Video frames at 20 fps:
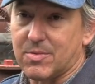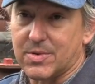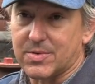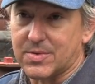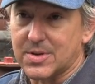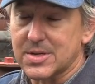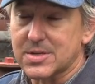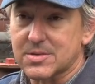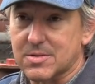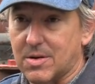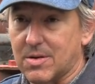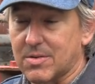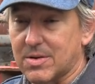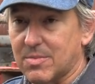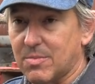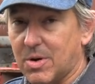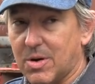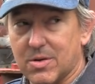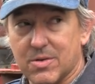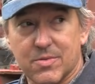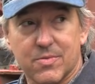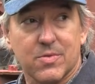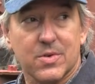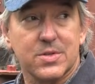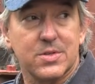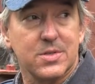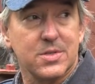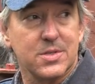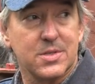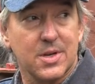with this locomotive,
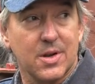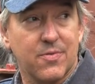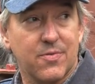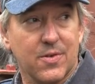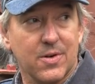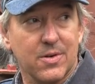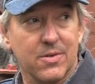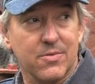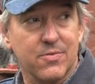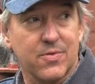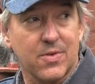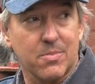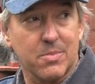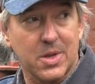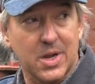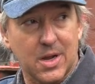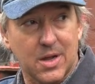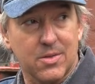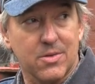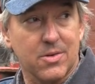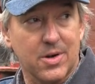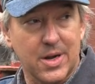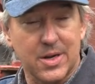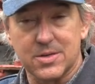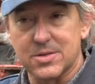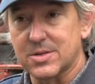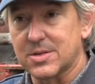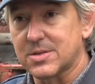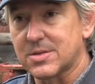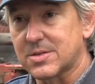which is different from the other
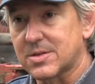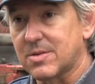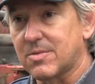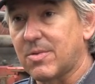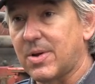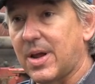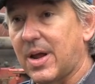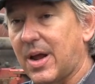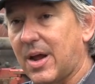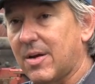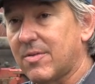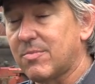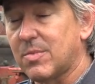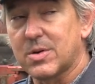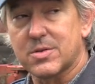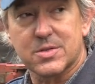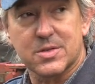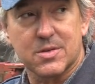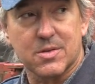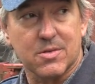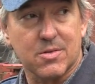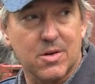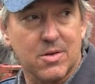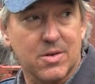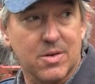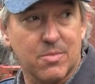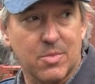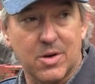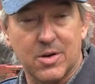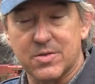engines that we have, most of the
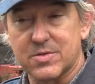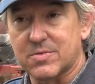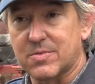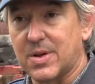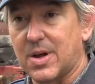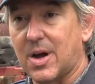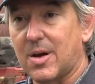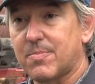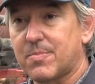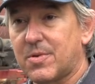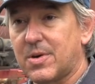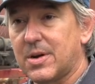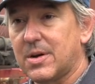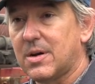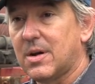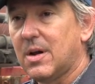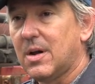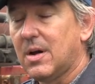locomotives we operate